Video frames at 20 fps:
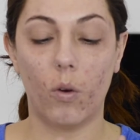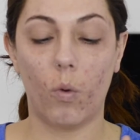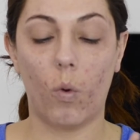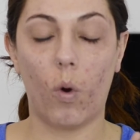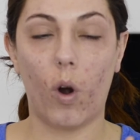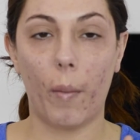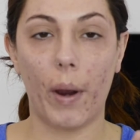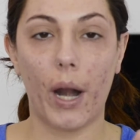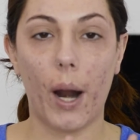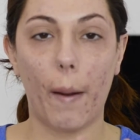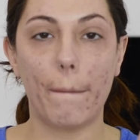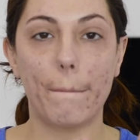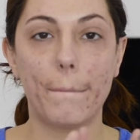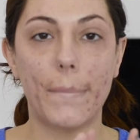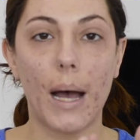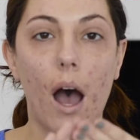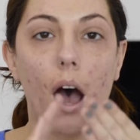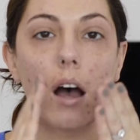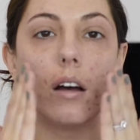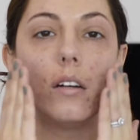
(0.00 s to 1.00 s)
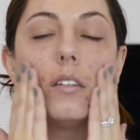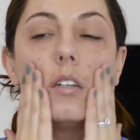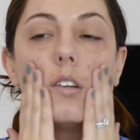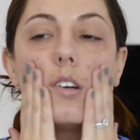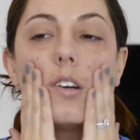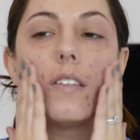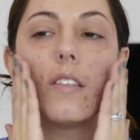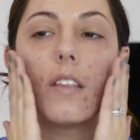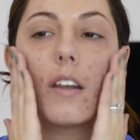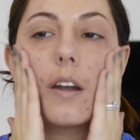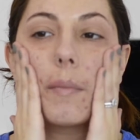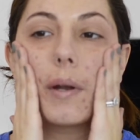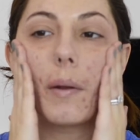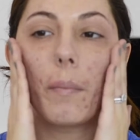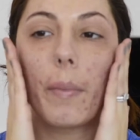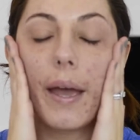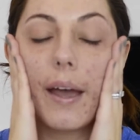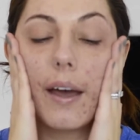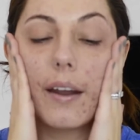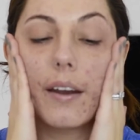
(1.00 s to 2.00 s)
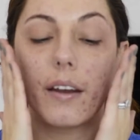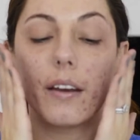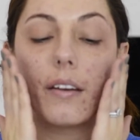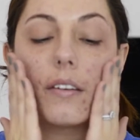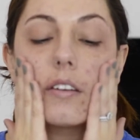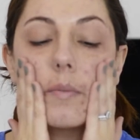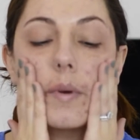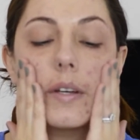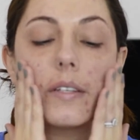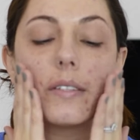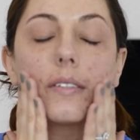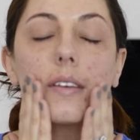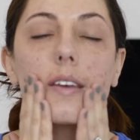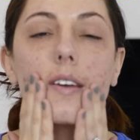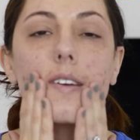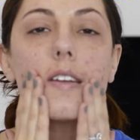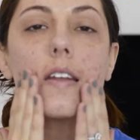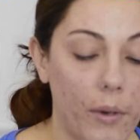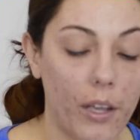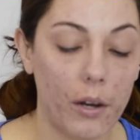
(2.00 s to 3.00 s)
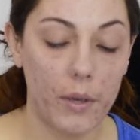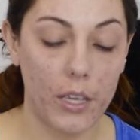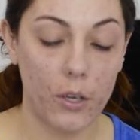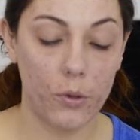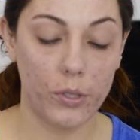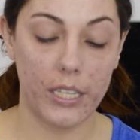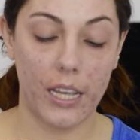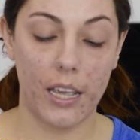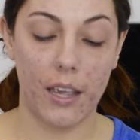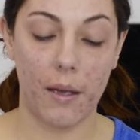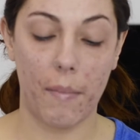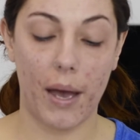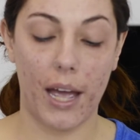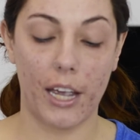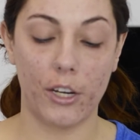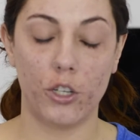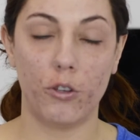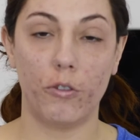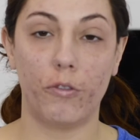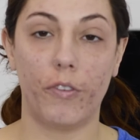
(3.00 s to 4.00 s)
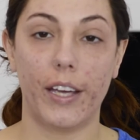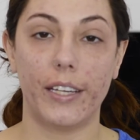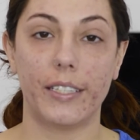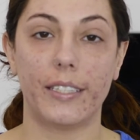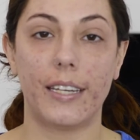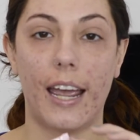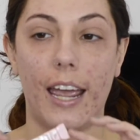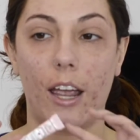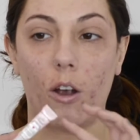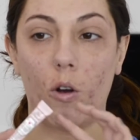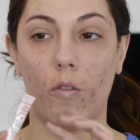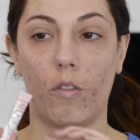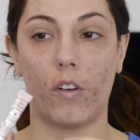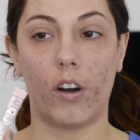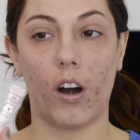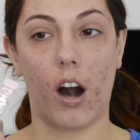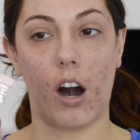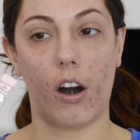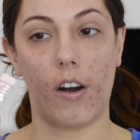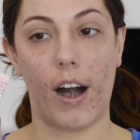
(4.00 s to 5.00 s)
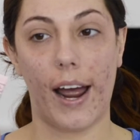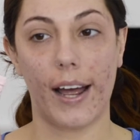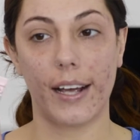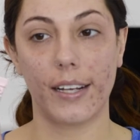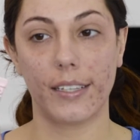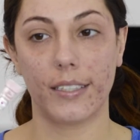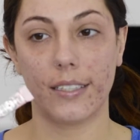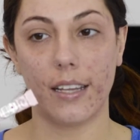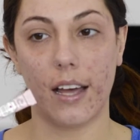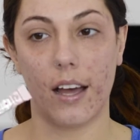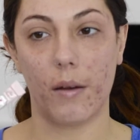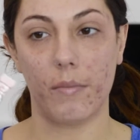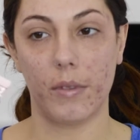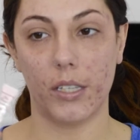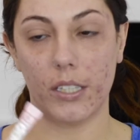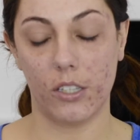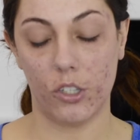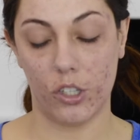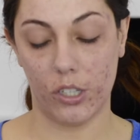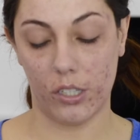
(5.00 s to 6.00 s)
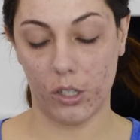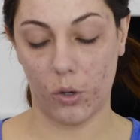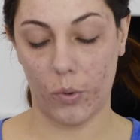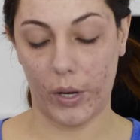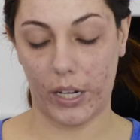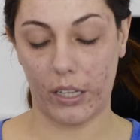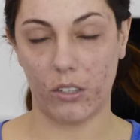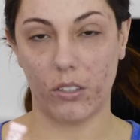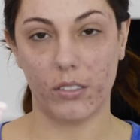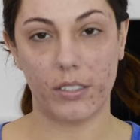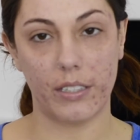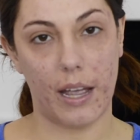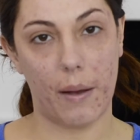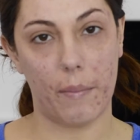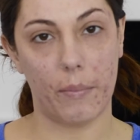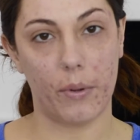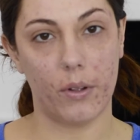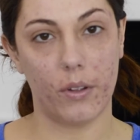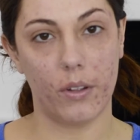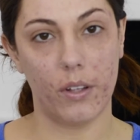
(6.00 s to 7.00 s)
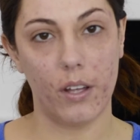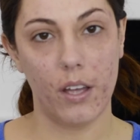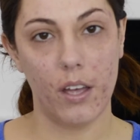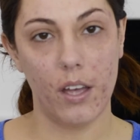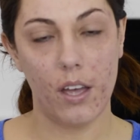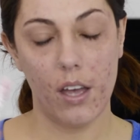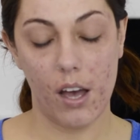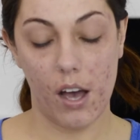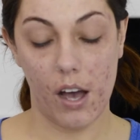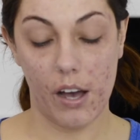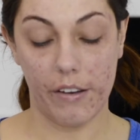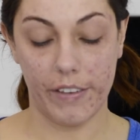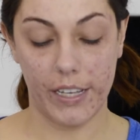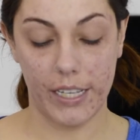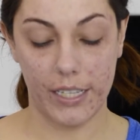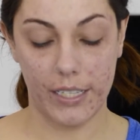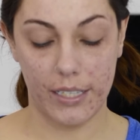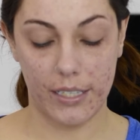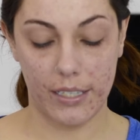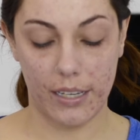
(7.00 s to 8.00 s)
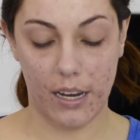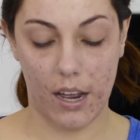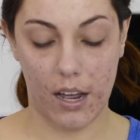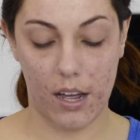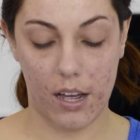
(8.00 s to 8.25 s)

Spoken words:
warm it up, and then I'm going to pat it into my skin. I'm going to be using my Too Faced Hangover RX. This is just a quick little sample of it,